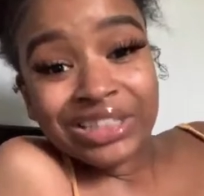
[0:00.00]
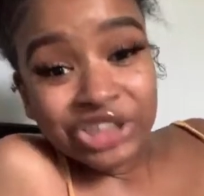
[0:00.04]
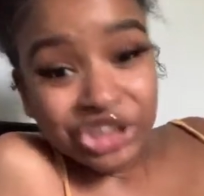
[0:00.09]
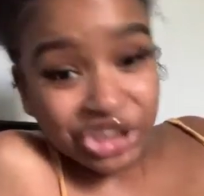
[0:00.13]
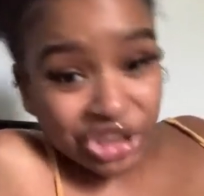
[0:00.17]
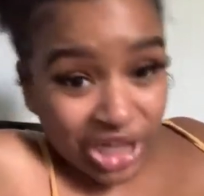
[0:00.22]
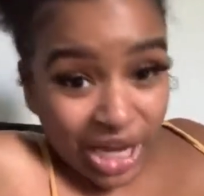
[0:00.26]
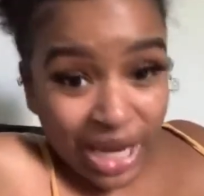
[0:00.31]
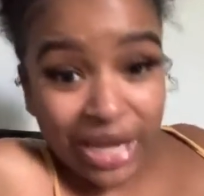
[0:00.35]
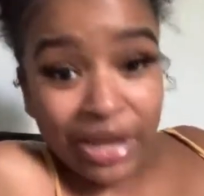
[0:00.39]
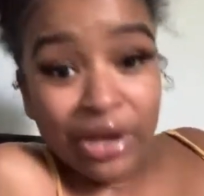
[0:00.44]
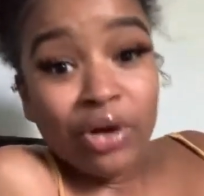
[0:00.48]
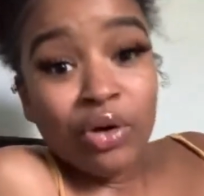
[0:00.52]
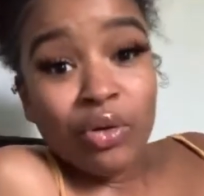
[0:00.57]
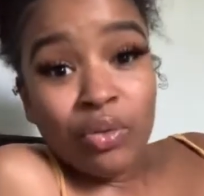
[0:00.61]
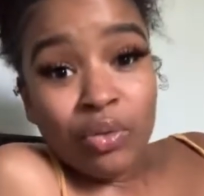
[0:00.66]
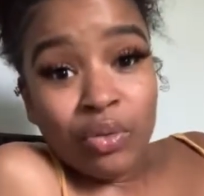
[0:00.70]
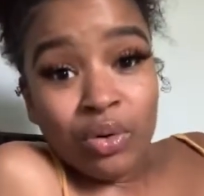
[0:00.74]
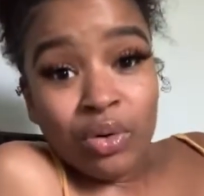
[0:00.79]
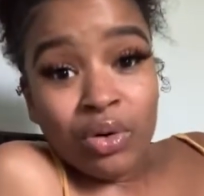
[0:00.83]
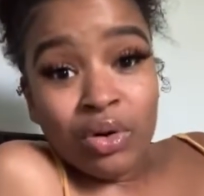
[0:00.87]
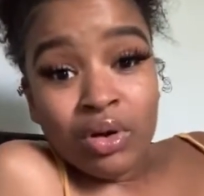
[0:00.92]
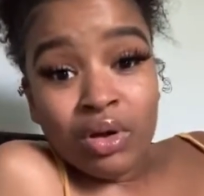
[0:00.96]
jail?
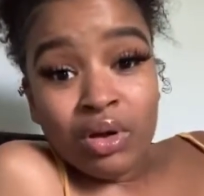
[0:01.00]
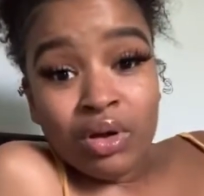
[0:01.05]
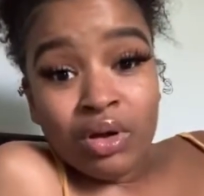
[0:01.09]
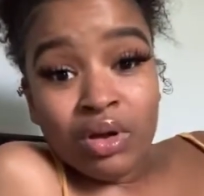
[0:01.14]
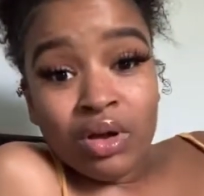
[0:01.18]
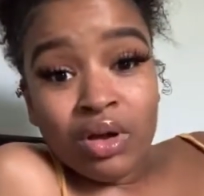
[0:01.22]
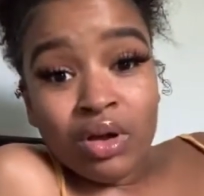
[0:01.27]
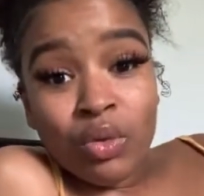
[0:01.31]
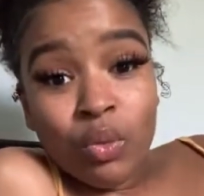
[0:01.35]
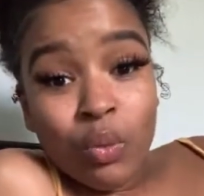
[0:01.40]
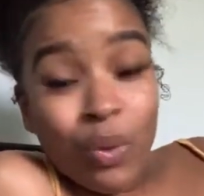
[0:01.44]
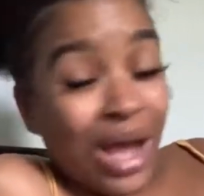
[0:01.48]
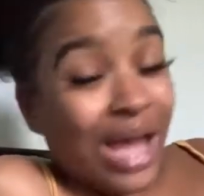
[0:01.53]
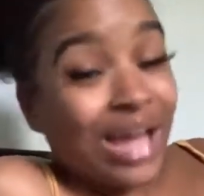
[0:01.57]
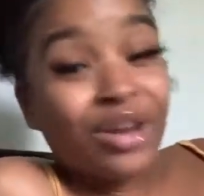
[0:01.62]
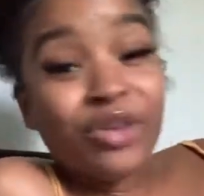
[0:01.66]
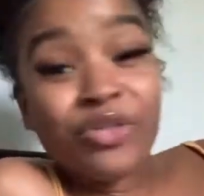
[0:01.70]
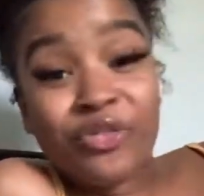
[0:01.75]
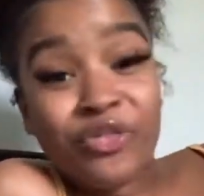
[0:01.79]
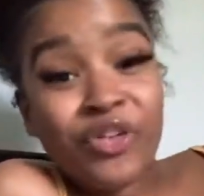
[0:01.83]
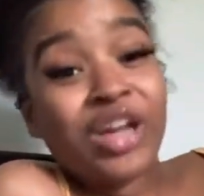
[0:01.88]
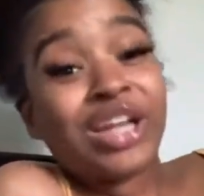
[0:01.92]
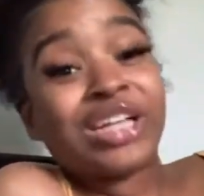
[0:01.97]
Why the
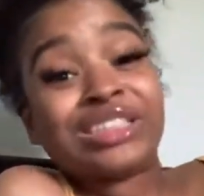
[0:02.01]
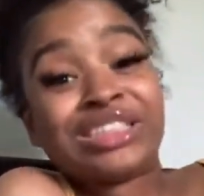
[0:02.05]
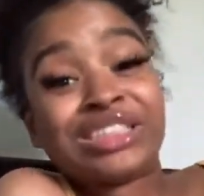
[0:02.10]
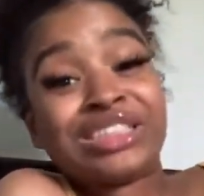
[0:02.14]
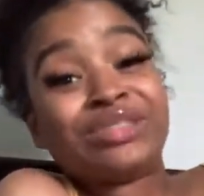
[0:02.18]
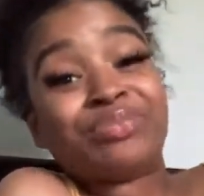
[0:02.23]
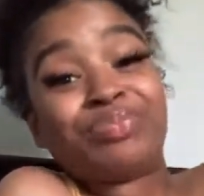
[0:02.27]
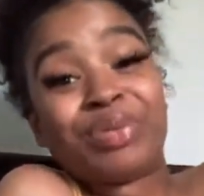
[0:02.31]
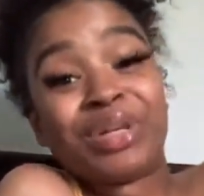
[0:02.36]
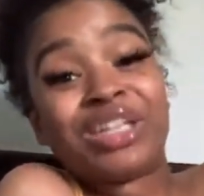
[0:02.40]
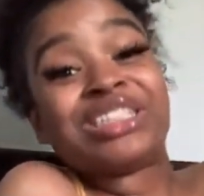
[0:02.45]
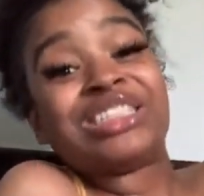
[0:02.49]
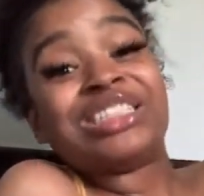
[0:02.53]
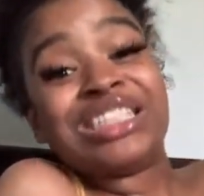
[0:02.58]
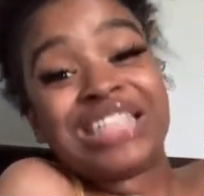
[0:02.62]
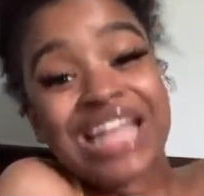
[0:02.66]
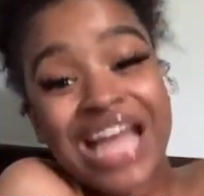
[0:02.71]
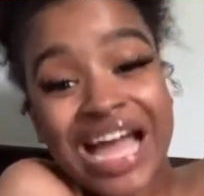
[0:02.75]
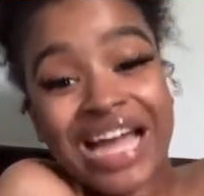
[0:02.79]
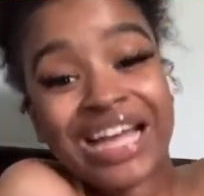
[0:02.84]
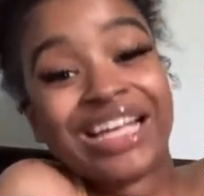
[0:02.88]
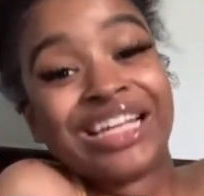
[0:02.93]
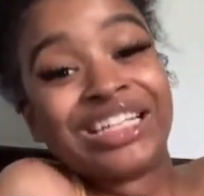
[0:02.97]
fuck is this bitch
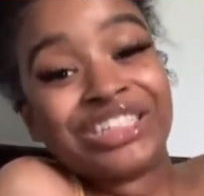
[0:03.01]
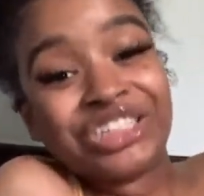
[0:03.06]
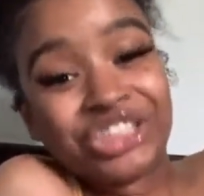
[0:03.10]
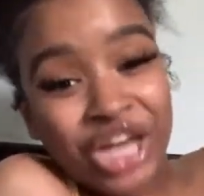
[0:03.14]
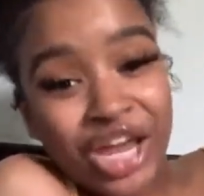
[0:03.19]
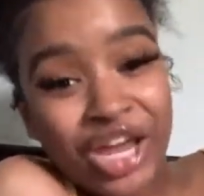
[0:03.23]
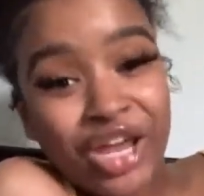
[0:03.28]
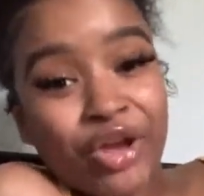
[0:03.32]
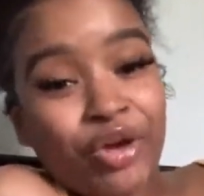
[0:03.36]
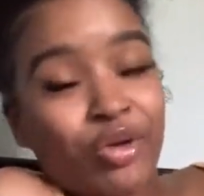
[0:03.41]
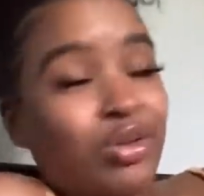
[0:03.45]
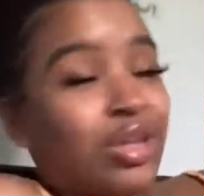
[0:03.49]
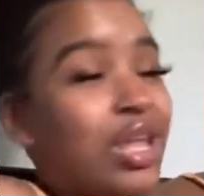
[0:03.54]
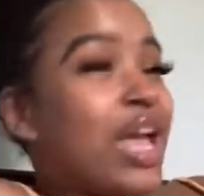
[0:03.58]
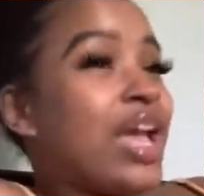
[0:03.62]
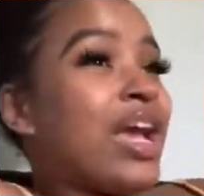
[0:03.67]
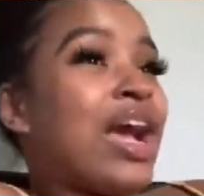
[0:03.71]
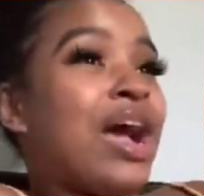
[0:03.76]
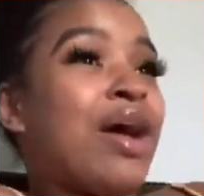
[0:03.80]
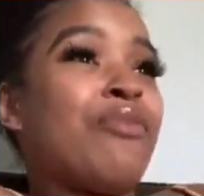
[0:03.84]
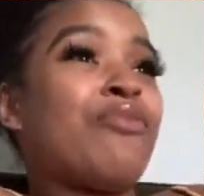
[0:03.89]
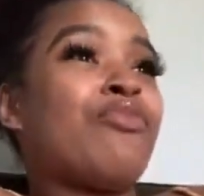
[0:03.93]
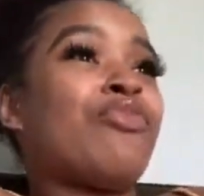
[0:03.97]
not in jail? Like,
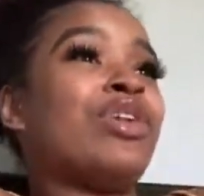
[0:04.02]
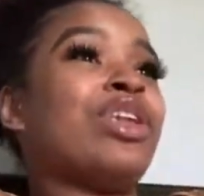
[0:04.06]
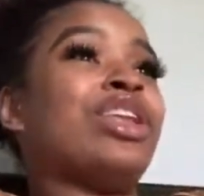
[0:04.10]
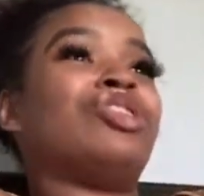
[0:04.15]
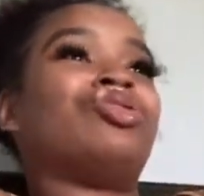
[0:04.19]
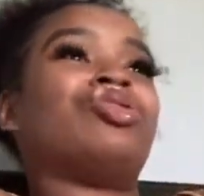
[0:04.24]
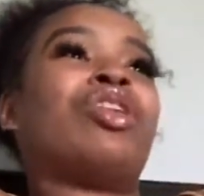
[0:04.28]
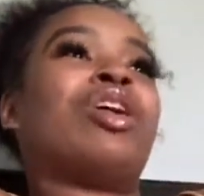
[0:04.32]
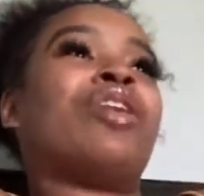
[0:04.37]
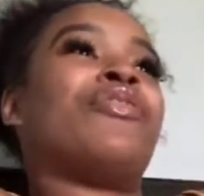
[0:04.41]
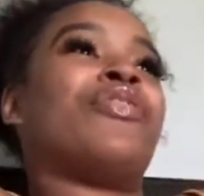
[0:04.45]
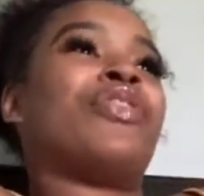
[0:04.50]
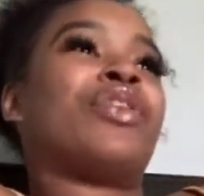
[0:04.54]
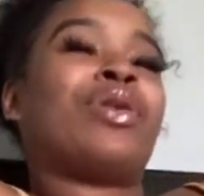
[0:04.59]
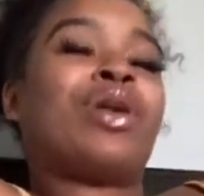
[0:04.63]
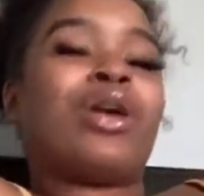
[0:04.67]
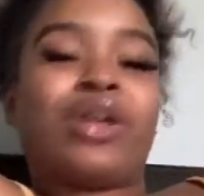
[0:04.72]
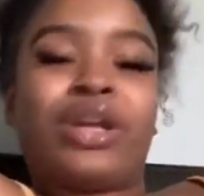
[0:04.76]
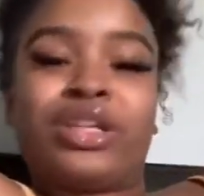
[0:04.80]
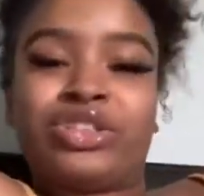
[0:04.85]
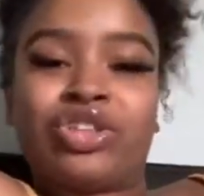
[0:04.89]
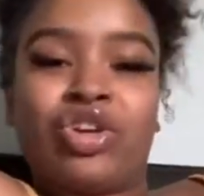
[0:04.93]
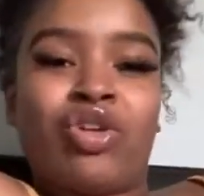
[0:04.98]
I'm really trying to figure out.
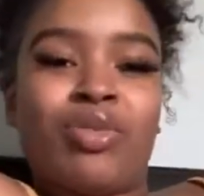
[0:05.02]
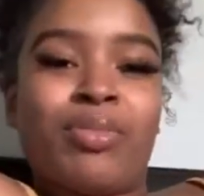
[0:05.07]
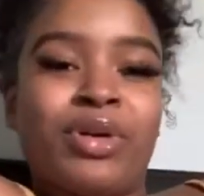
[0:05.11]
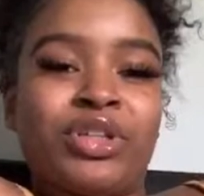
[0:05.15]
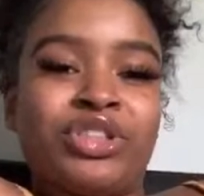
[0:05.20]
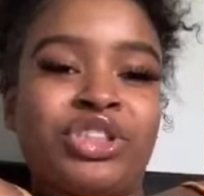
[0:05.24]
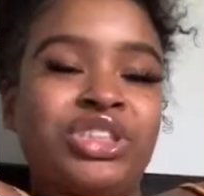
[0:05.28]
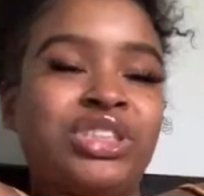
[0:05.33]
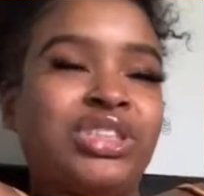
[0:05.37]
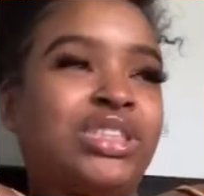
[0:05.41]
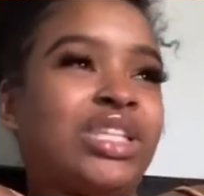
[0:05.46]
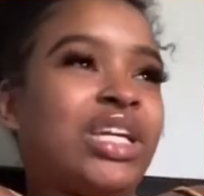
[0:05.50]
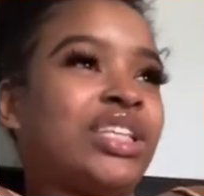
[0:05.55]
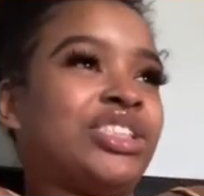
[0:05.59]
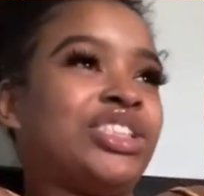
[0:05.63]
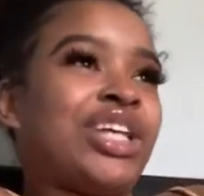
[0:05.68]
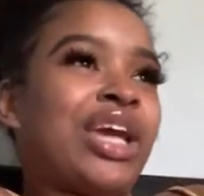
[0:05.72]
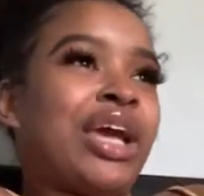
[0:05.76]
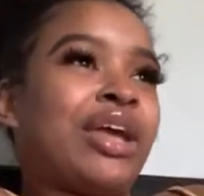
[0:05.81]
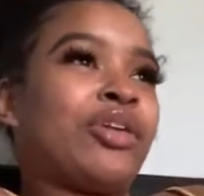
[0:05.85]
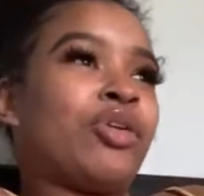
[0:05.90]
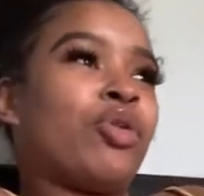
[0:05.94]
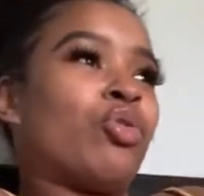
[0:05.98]
They talking about she
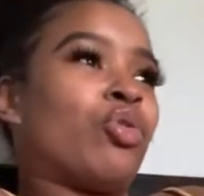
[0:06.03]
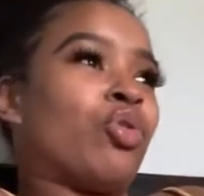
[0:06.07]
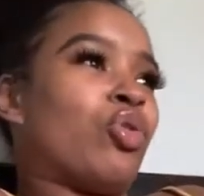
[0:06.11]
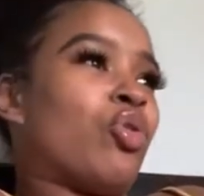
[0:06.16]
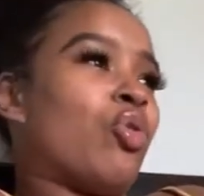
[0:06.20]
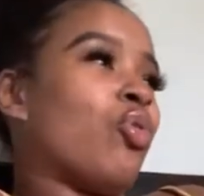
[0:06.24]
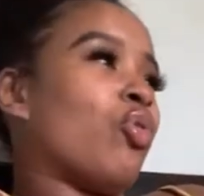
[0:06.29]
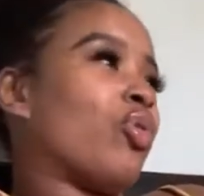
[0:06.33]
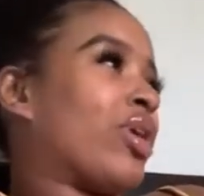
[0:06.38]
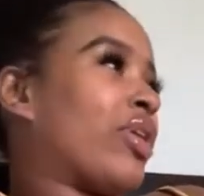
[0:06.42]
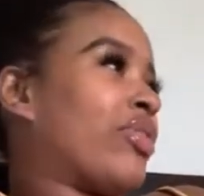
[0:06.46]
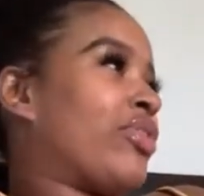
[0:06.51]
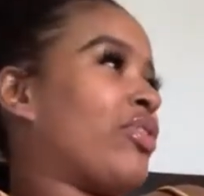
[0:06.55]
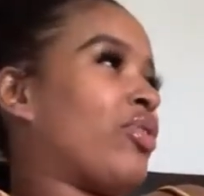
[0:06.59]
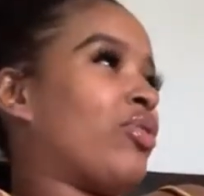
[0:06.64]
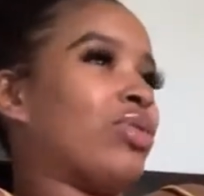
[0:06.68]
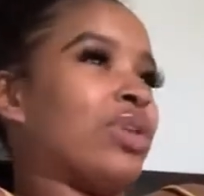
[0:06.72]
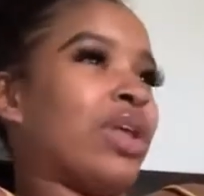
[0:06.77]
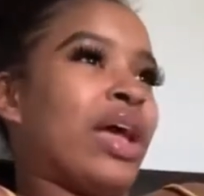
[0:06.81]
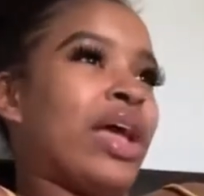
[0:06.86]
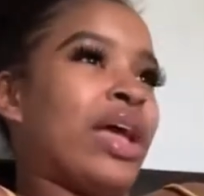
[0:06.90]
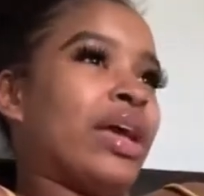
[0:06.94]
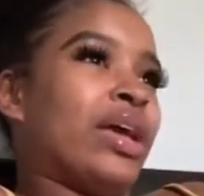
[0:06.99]
had to go to court, I think on
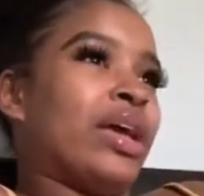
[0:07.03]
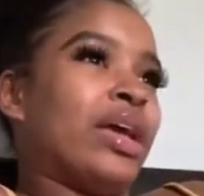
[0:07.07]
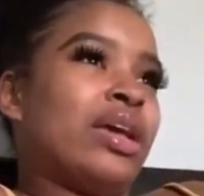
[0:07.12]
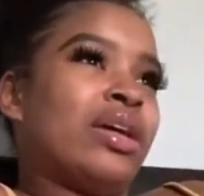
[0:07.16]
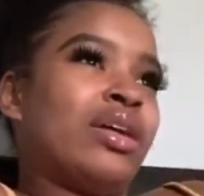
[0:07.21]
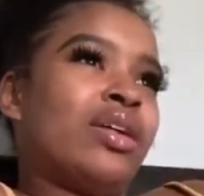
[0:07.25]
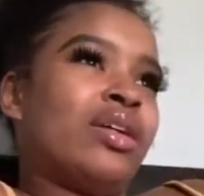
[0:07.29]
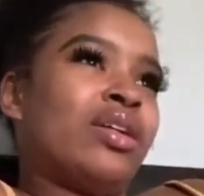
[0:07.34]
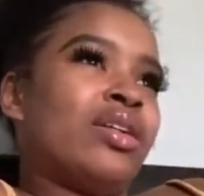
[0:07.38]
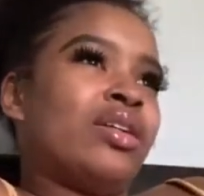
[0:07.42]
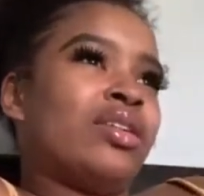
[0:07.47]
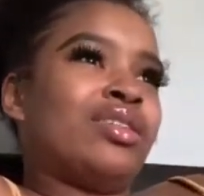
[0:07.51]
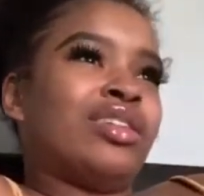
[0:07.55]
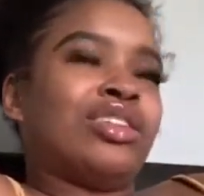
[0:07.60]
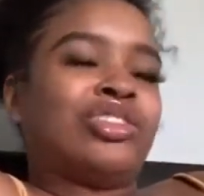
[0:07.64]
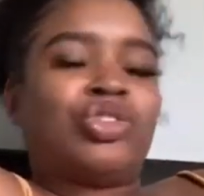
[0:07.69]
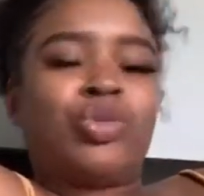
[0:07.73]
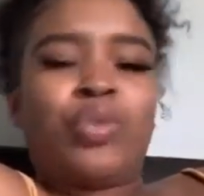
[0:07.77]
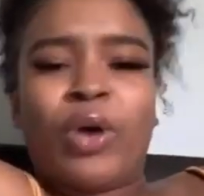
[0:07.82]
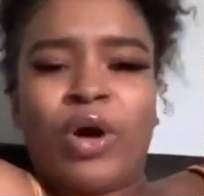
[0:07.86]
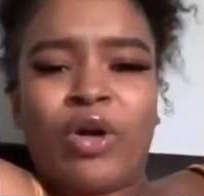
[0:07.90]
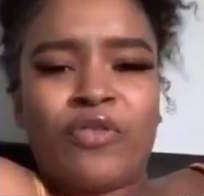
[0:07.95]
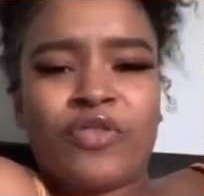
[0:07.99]
like the
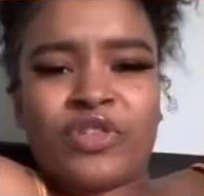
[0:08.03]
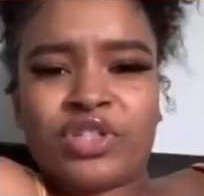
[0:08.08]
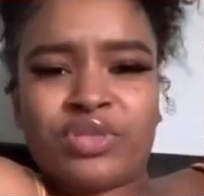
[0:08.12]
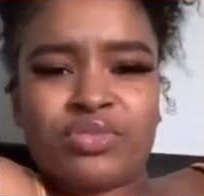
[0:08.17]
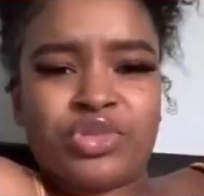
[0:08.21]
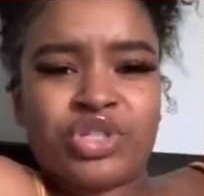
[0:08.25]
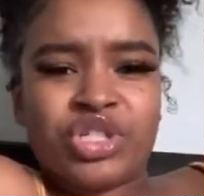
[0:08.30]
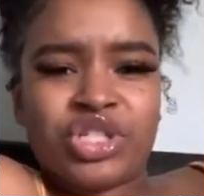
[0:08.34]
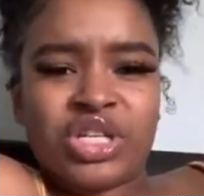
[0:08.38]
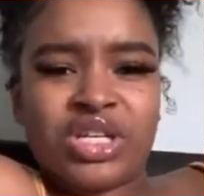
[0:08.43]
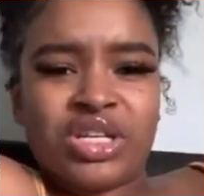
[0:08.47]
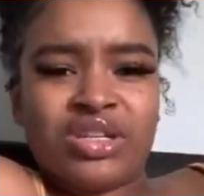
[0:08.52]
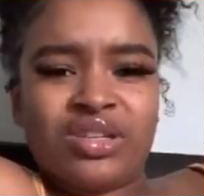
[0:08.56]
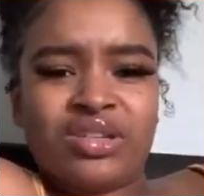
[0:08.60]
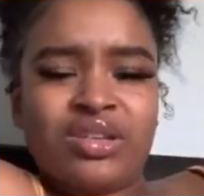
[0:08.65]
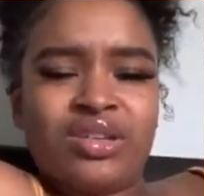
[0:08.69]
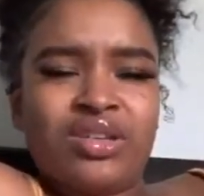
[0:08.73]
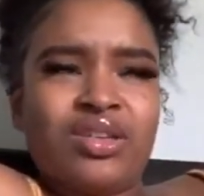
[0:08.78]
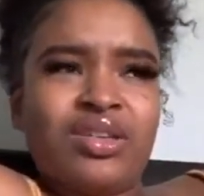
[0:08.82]
12th or some shit.